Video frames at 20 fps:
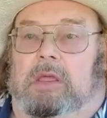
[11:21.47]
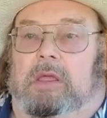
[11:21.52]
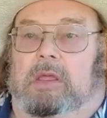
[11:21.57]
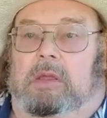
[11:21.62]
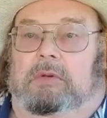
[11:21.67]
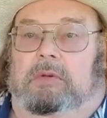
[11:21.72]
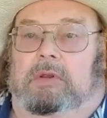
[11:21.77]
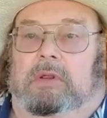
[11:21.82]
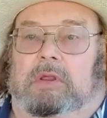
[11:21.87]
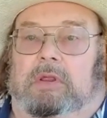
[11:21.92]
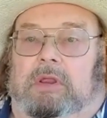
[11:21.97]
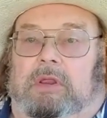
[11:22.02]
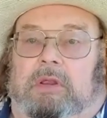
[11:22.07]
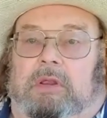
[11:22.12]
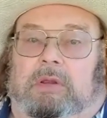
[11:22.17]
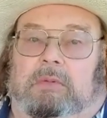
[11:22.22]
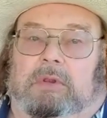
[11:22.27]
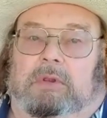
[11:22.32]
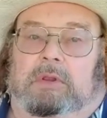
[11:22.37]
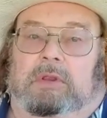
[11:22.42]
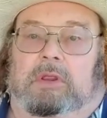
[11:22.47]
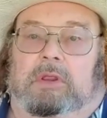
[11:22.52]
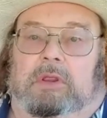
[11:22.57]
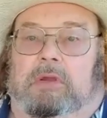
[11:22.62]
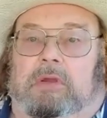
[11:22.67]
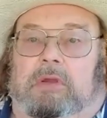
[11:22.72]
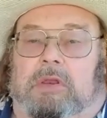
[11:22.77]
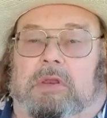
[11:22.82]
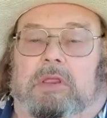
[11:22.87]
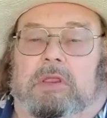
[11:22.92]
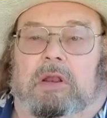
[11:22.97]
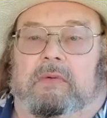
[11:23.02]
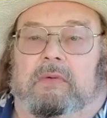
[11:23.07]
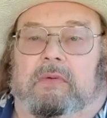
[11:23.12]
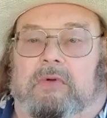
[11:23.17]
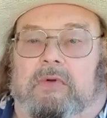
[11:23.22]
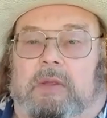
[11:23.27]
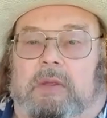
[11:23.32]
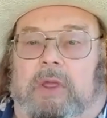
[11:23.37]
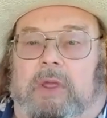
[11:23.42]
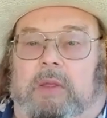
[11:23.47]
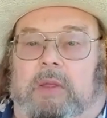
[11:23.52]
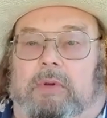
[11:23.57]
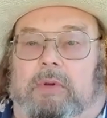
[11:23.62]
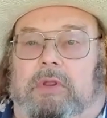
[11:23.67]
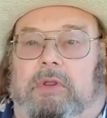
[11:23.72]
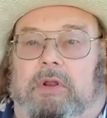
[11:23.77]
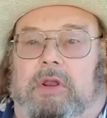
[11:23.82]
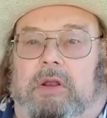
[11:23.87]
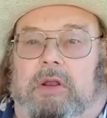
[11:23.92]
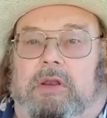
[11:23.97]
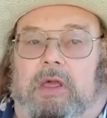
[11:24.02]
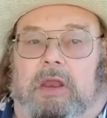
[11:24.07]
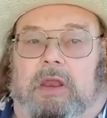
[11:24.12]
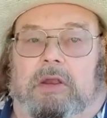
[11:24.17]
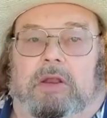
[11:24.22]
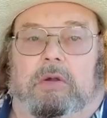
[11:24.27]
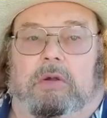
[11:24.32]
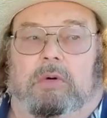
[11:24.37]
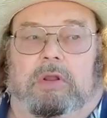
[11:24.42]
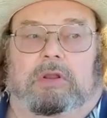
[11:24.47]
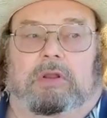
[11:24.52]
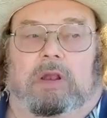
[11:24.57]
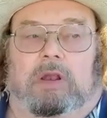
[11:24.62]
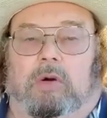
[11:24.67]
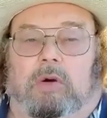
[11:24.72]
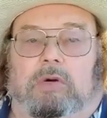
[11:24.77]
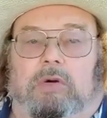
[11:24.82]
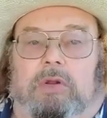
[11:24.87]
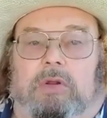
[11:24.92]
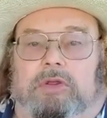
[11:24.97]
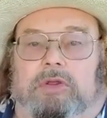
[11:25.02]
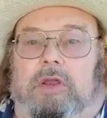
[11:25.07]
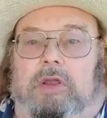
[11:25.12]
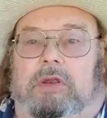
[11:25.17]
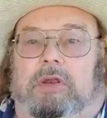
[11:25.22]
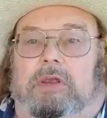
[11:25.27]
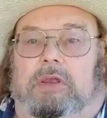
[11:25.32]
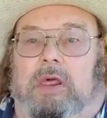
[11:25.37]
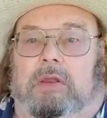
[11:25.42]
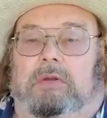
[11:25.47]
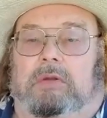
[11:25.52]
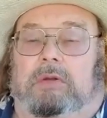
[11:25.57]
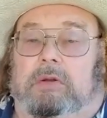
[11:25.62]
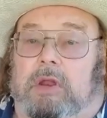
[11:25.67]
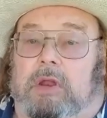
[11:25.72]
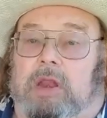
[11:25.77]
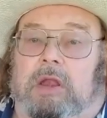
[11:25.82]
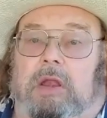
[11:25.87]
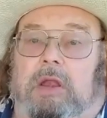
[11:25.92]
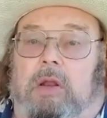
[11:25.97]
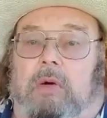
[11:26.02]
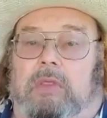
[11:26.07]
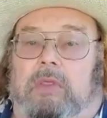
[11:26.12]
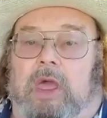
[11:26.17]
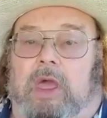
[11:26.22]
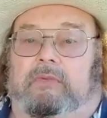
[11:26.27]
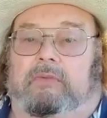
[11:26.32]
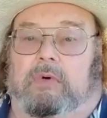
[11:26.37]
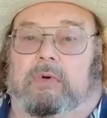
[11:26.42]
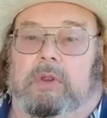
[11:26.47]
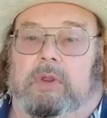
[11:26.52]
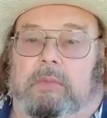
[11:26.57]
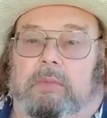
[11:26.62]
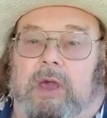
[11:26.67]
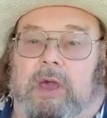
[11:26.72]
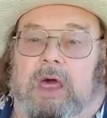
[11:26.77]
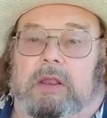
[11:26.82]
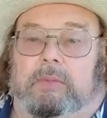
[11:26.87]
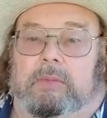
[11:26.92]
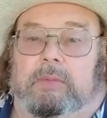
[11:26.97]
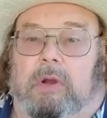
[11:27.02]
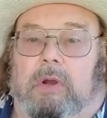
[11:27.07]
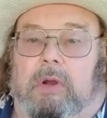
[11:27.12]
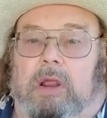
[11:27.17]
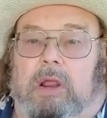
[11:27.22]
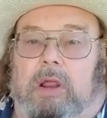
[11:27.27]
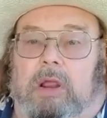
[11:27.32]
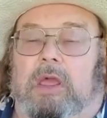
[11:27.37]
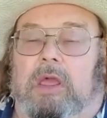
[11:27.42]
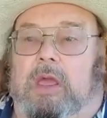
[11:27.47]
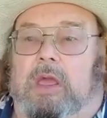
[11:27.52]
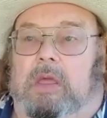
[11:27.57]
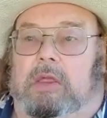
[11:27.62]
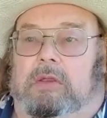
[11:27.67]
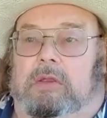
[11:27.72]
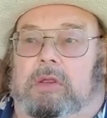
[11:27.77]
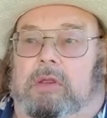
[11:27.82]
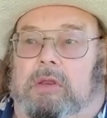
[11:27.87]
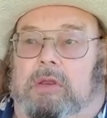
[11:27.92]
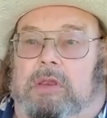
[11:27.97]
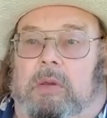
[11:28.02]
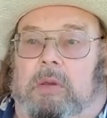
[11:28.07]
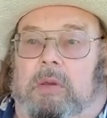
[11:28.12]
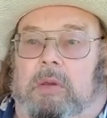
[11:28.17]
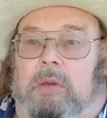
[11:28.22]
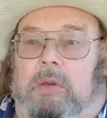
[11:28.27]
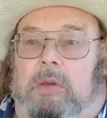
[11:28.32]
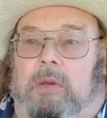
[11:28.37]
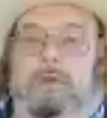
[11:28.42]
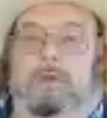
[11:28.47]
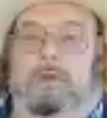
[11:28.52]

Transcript: you can still evict people. You just got to do what the local judge says. You need to know that before you buy the park. Sometimes you'll